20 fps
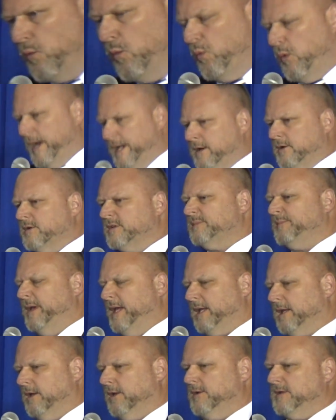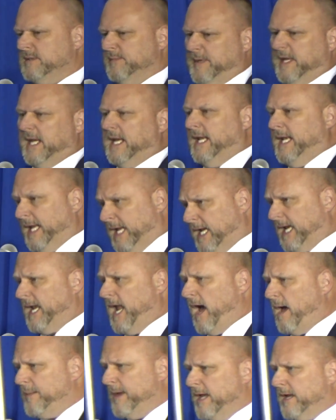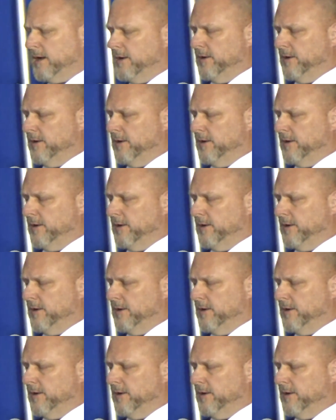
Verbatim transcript: way you're speaking. Are you speaking economic?